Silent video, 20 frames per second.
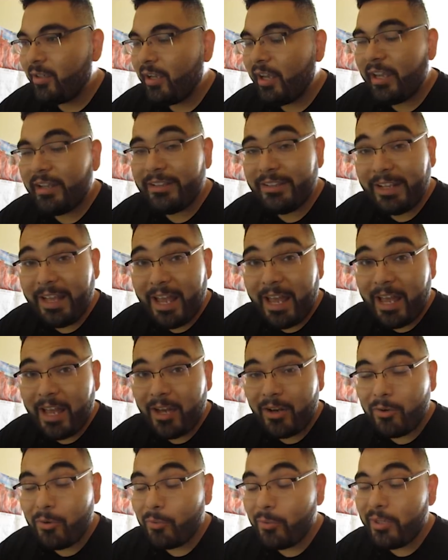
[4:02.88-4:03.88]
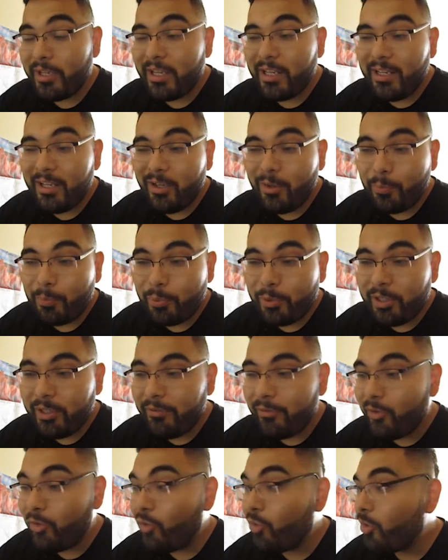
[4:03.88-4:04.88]
And now we get a little
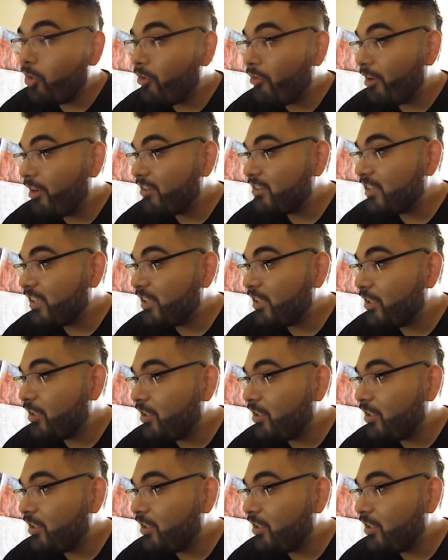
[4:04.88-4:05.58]
preview of how it's gonna